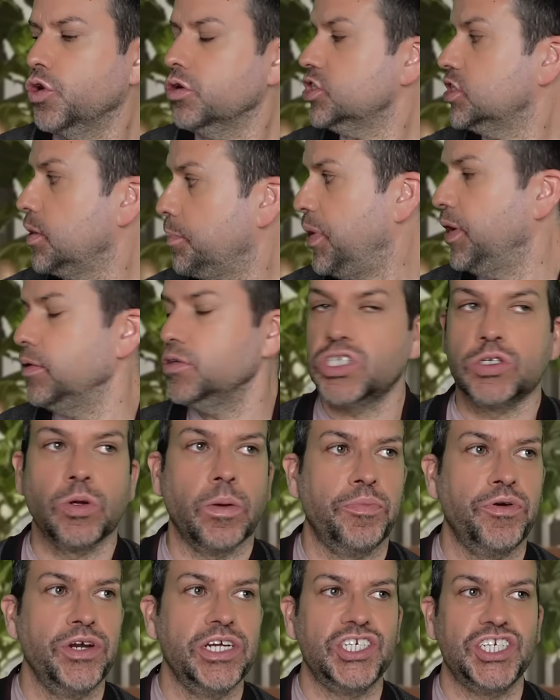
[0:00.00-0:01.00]
not supposed to
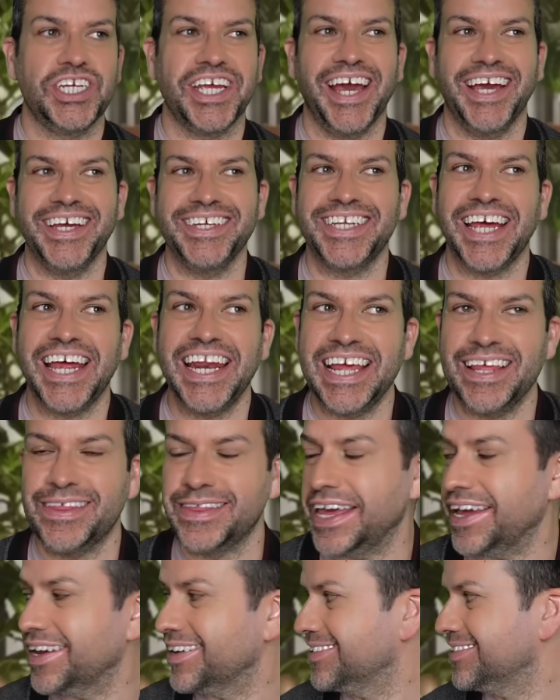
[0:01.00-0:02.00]
appreciate
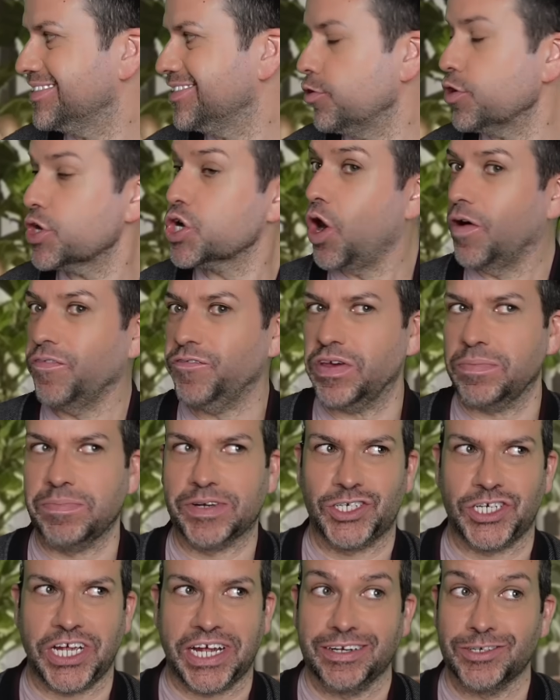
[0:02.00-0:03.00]
anything. You're a coffee
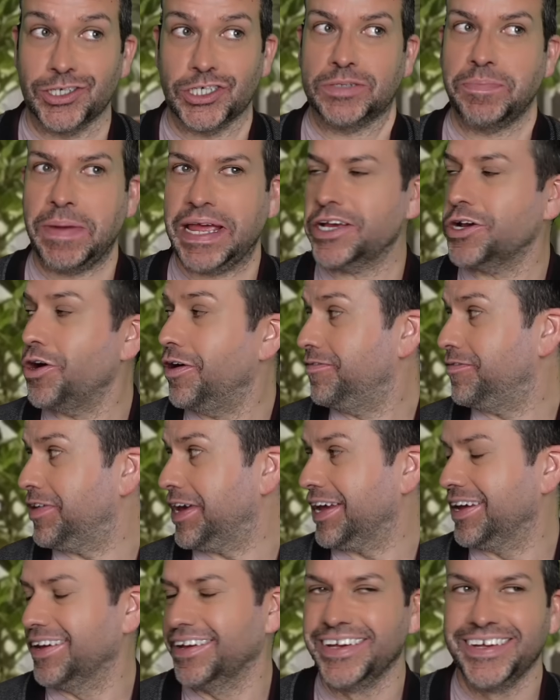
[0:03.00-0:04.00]
machine. Just make
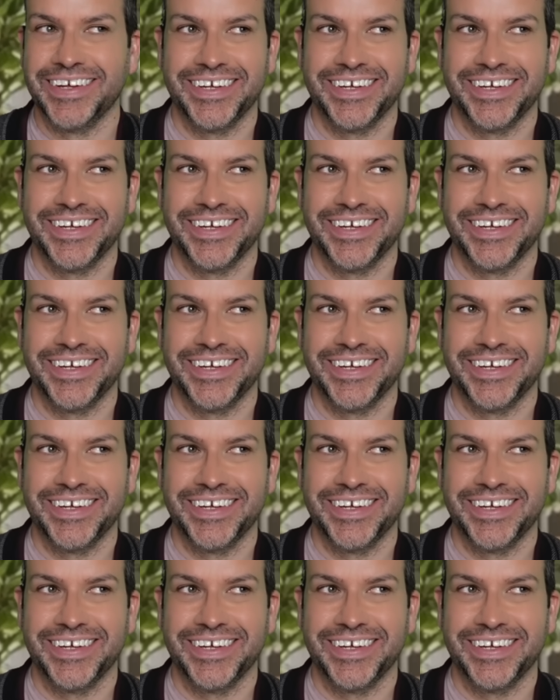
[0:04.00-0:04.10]
coffee.